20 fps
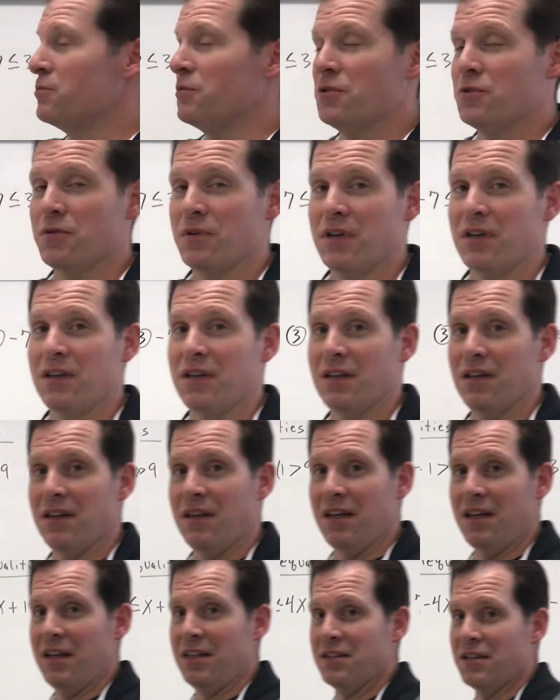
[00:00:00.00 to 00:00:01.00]
between
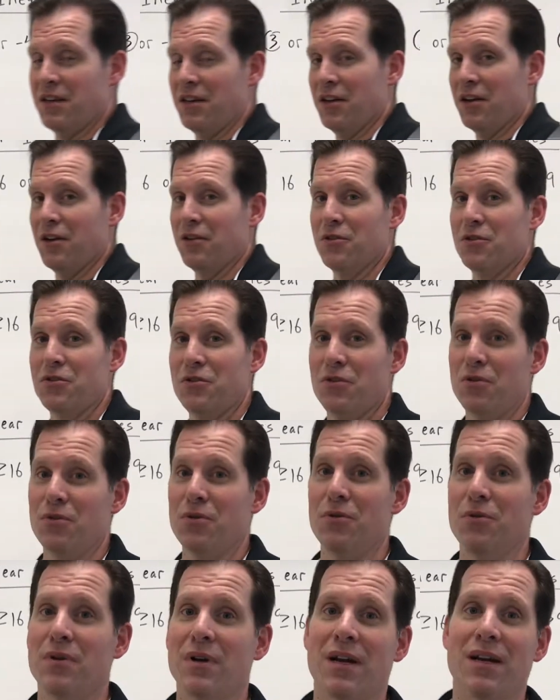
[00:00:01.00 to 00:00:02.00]
these and the other
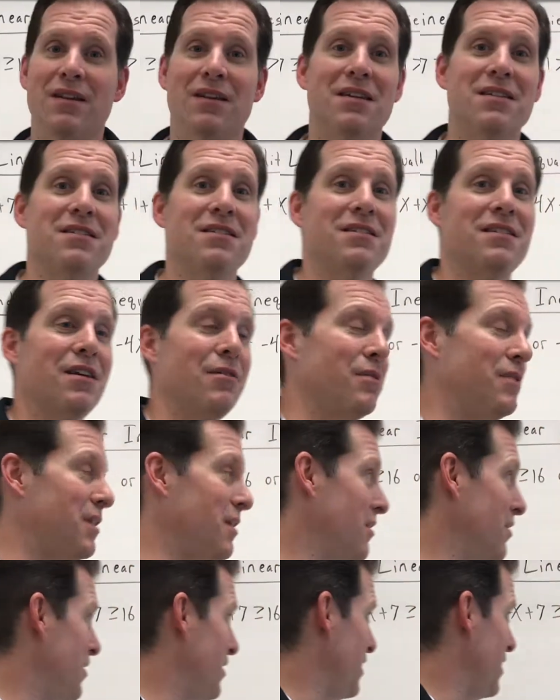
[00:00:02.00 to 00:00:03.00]
2 lessons that we
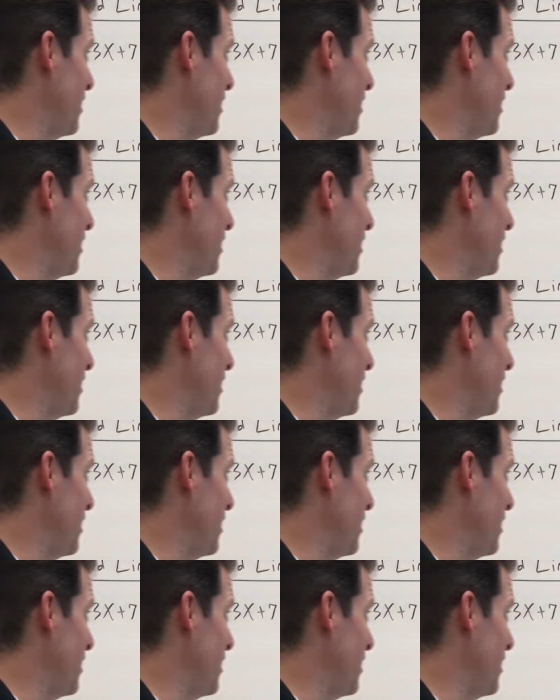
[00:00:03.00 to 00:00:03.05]
did on the